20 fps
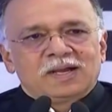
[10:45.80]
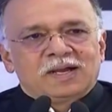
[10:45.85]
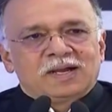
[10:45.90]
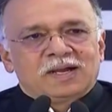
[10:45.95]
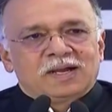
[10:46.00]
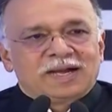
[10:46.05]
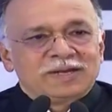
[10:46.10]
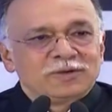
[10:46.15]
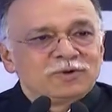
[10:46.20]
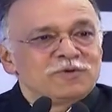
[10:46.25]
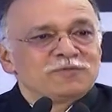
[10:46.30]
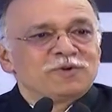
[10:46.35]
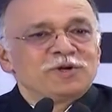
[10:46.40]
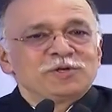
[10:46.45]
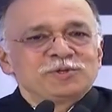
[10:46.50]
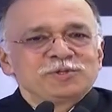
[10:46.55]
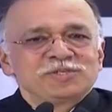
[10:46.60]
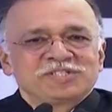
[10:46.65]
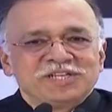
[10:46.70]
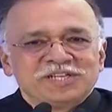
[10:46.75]
I don't
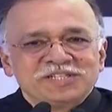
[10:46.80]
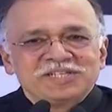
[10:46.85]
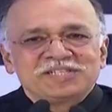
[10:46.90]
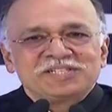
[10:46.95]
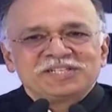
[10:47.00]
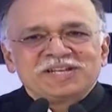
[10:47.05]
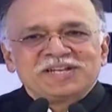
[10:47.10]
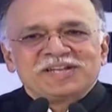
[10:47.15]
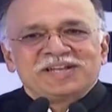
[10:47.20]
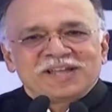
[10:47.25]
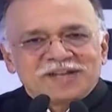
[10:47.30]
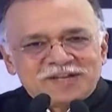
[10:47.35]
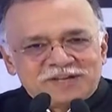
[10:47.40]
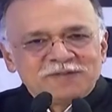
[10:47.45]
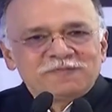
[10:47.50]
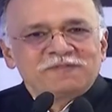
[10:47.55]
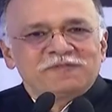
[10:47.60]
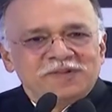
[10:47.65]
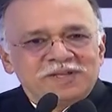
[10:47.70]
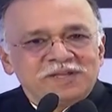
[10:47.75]
want to say this in a
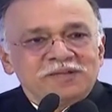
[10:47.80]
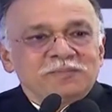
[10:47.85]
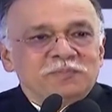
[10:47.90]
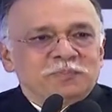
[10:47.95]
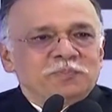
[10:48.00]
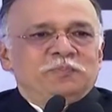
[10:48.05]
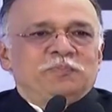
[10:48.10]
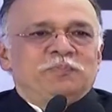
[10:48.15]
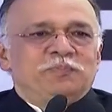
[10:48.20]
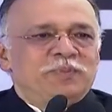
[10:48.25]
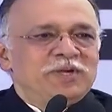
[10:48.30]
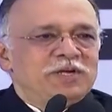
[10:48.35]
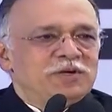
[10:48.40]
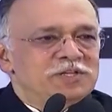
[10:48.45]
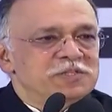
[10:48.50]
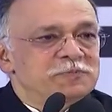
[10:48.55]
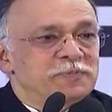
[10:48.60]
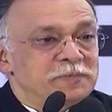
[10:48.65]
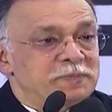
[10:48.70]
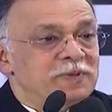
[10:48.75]
negative way,
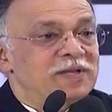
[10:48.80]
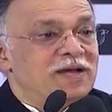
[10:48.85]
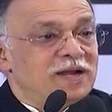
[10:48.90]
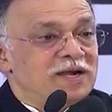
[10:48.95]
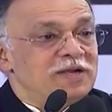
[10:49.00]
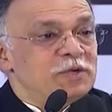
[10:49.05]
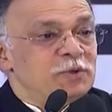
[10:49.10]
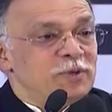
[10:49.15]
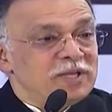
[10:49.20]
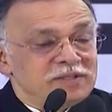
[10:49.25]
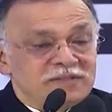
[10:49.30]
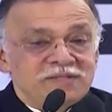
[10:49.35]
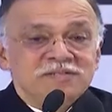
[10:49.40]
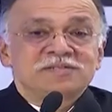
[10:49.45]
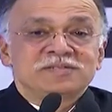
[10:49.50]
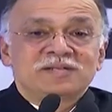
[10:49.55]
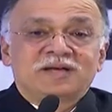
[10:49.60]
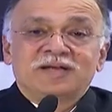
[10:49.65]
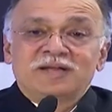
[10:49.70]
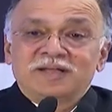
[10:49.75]
because people are doing
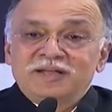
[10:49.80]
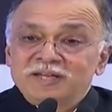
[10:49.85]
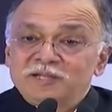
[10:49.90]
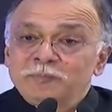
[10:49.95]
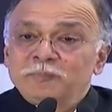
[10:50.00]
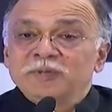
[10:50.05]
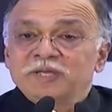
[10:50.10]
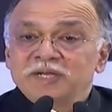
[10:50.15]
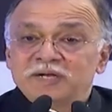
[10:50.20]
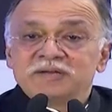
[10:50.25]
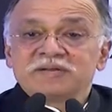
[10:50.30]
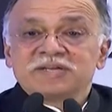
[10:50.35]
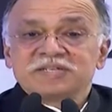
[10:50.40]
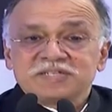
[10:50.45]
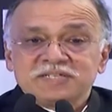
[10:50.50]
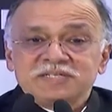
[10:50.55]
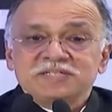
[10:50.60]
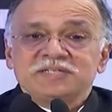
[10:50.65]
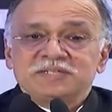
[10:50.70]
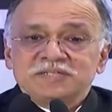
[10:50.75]
this, our NEP
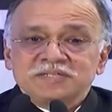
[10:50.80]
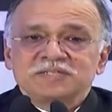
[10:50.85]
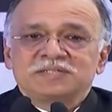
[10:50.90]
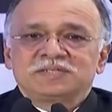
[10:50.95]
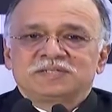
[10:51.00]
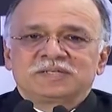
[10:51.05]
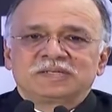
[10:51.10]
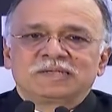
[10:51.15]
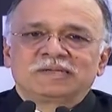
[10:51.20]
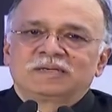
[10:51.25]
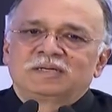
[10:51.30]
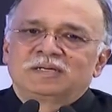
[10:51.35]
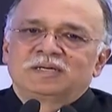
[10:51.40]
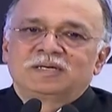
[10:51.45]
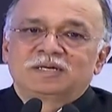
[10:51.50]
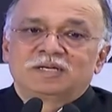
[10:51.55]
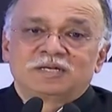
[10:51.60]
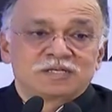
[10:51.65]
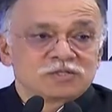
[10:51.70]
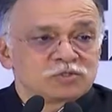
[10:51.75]
addresses this,
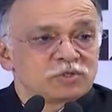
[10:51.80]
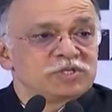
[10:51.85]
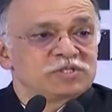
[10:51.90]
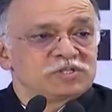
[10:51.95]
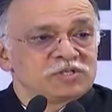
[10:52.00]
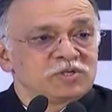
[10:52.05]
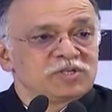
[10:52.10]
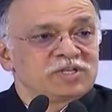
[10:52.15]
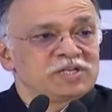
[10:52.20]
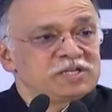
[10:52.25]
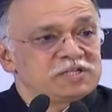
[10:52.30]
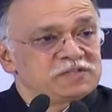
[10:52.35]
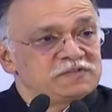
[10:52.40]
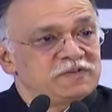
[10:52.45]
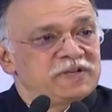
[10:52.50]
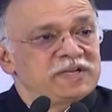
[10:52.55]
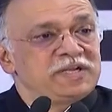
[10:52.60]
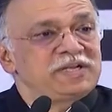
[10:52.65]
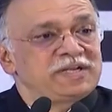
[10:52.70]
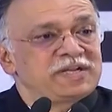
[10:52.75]
so it's
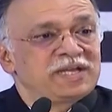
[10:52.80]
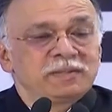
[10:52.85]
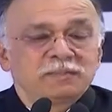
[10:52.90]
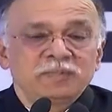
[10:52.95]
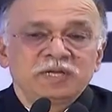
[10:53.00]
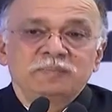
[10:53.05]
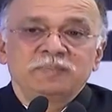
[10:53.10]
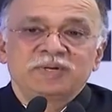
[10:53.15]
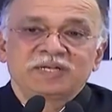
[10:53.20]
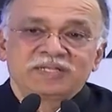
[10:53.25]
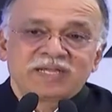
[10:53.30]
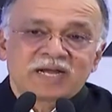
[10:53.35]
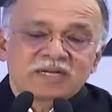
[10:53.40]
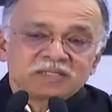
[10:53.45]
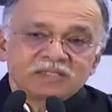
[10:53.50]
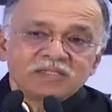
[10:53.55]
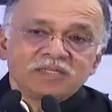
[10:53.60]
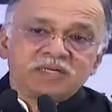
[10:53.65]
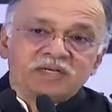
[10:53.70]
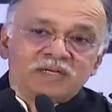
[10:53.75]
very timely, but
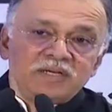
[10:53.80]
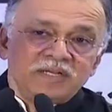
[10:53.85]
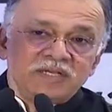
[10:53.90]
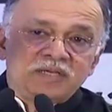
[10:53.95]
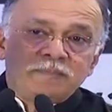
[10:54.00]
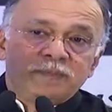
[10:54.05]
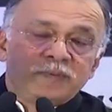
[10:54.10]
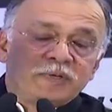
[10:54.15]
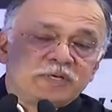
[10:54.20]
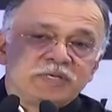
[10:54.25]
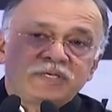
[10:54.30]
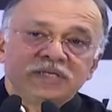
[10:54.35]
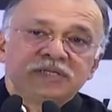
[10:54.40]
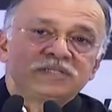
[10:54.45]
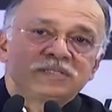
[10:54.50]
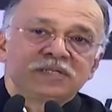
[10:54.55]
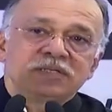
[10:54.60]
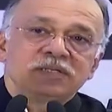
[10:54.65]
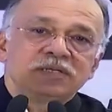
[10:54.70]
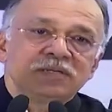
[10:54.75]
that's the deeper
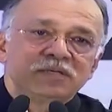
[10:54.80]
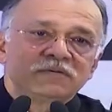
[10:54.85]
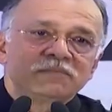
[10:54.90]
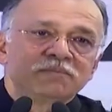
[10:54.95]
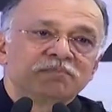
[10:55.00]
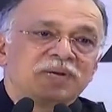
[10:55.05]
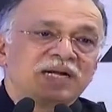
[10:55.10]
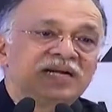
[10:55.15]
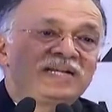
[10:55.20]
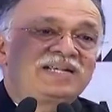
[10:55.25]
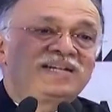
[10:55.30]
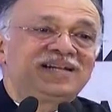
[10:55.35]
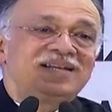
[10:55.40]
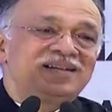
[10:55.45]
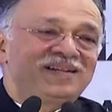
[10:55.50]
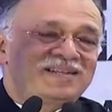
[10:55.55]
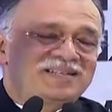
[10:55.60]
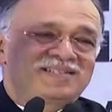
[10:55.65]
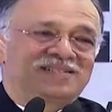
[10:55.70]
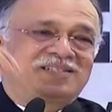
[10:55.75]
reason
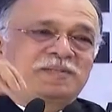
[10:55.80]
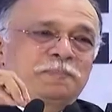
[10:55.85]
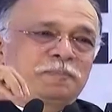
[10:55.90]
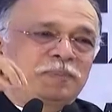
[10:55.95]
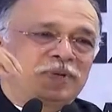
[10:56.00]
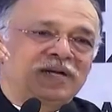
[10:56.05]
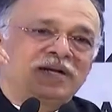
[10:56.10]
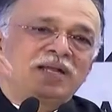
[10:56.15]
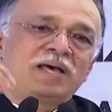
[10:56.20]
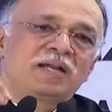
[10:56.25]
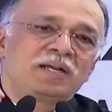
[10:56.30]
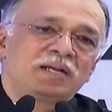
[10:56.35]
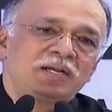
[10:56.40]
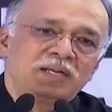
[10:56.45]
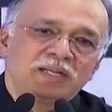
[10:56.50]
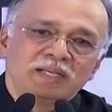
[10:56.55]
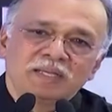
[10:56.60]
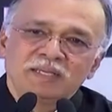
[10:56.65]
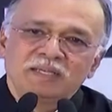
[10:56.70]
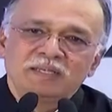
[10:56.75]

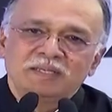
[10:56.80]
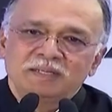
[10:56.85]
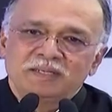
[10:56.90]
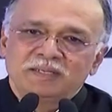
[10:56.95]
multidisciplinarity